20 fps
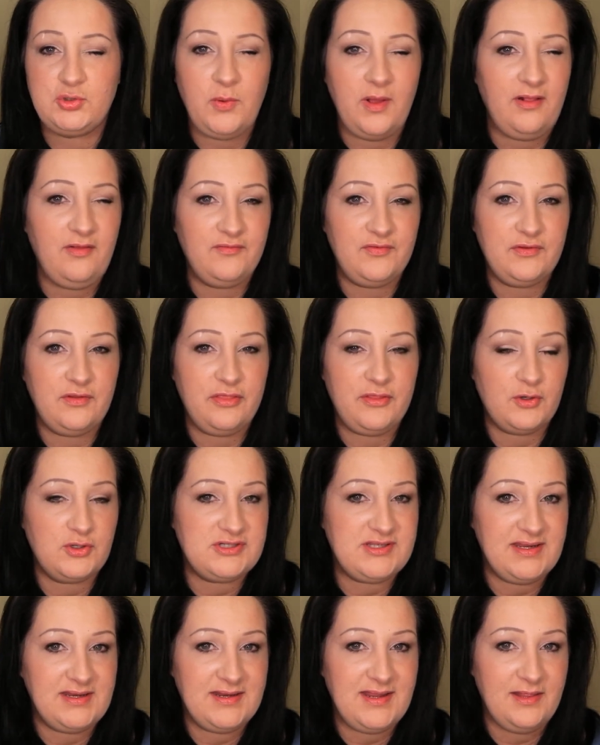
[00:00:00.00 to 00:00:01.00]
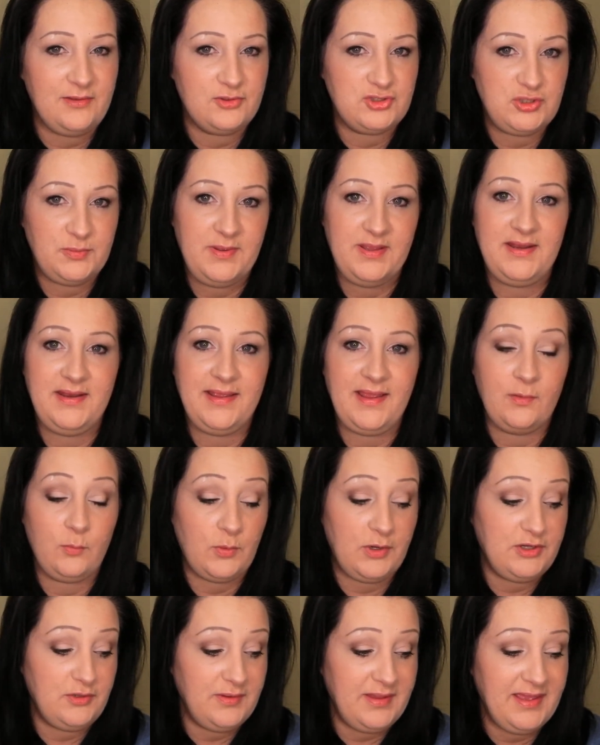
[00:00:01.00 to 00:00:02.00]
$12 and $13 depending on
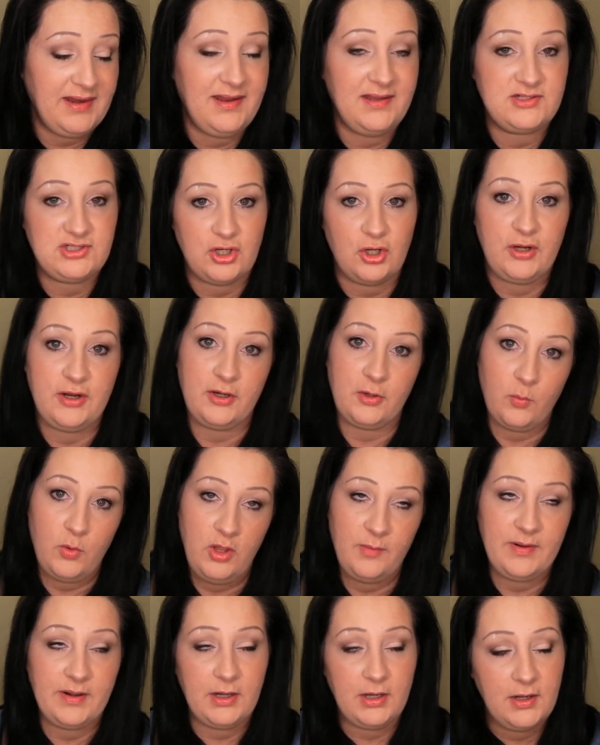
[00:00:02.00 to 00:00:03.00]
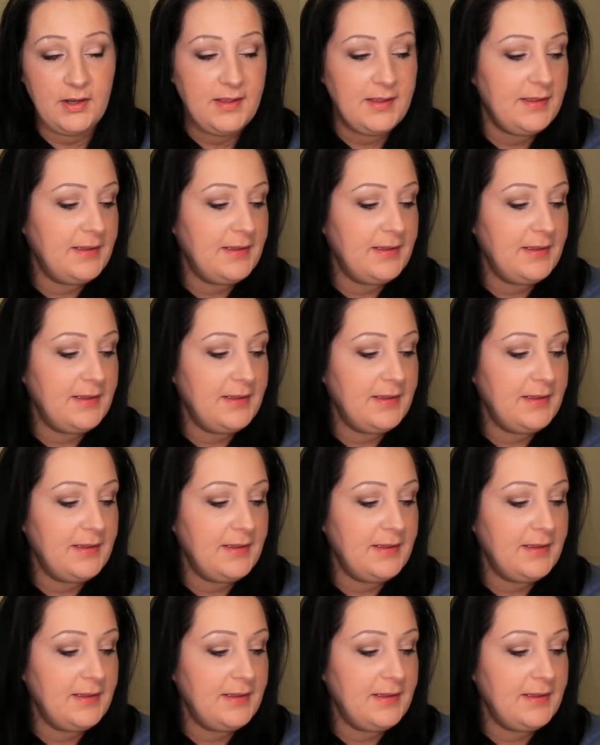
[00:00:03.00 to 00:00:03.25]
where you get it, Target or Walmart.